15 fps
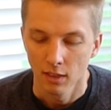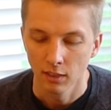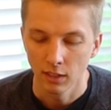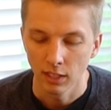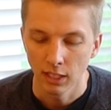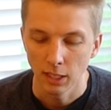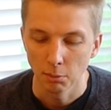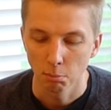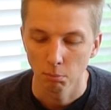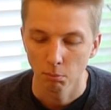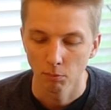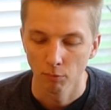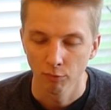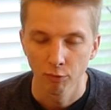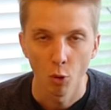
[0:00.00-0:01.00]
The
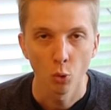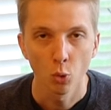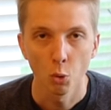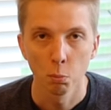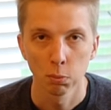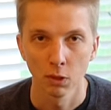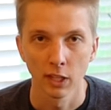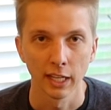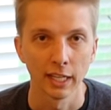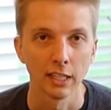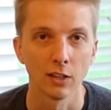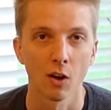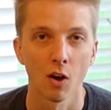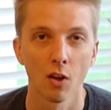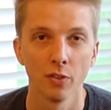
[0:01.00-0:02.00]
focal
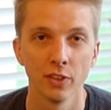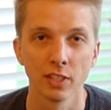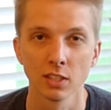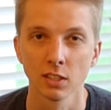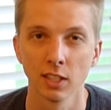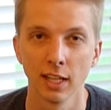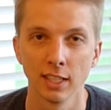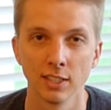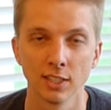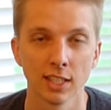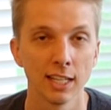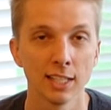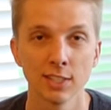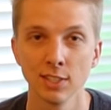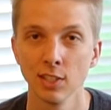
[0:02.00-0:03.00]
plane on this lens
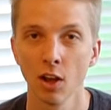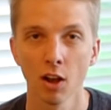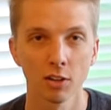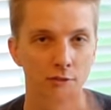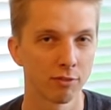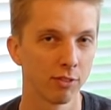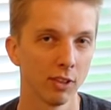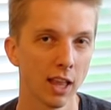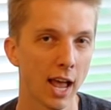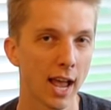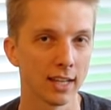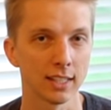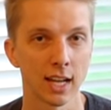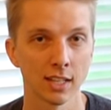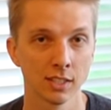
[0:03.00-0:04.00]
is not
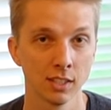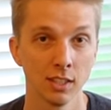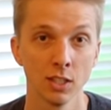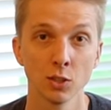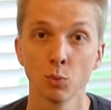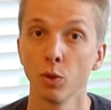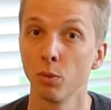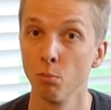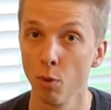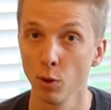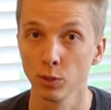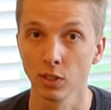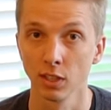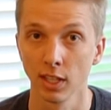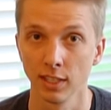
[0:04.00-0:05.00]
flat as it is with
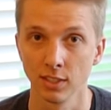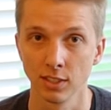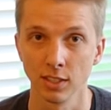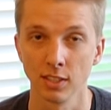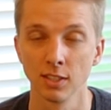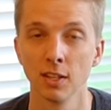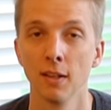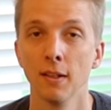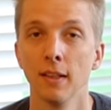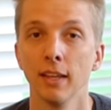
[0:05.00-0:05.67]
most lenses.